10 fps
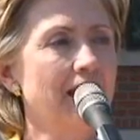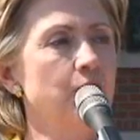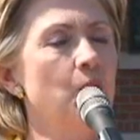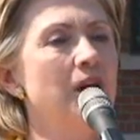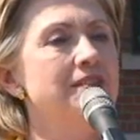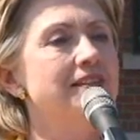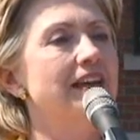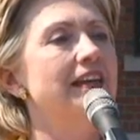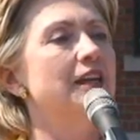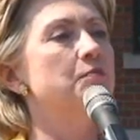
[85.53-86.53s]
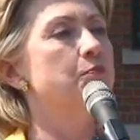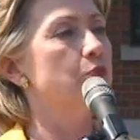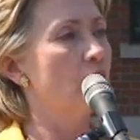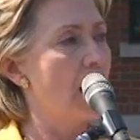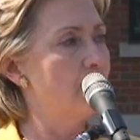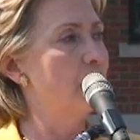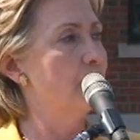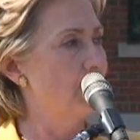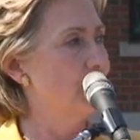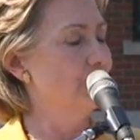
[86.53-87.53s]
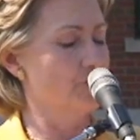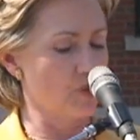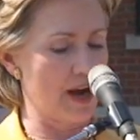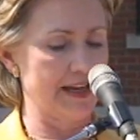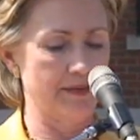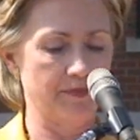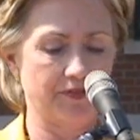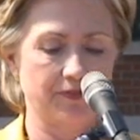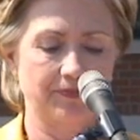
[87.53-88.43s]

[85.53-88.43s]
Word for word: It was an improbable triumph.